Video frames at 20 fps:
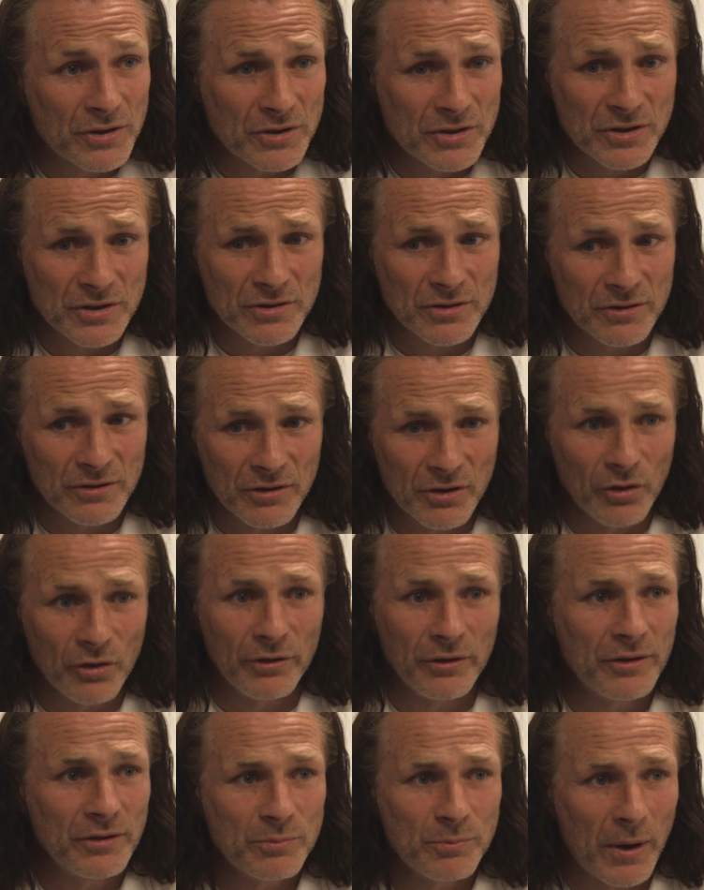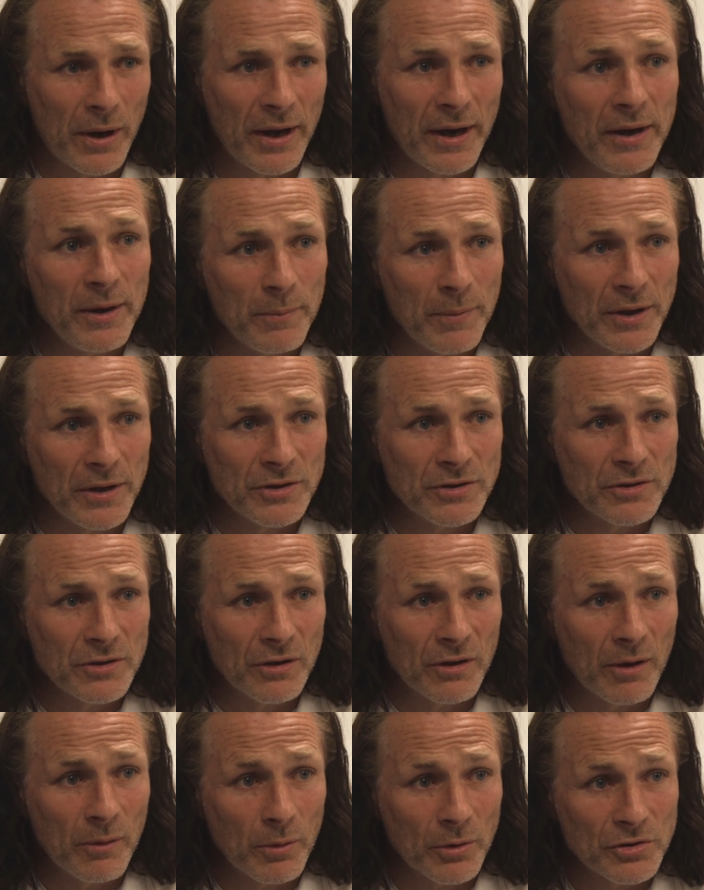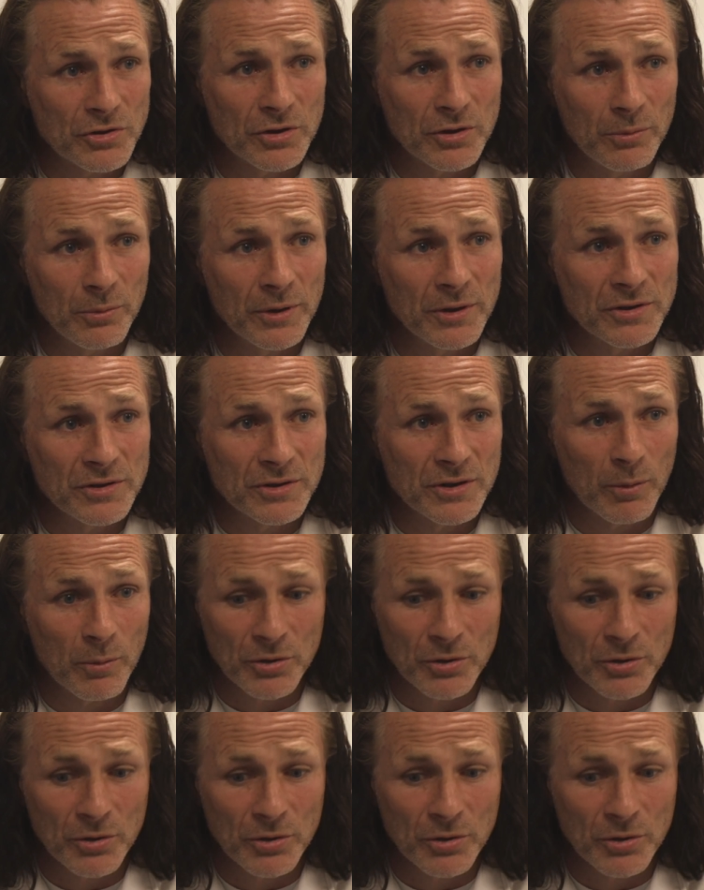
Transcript: This isn't done, this by any means. I want two wins.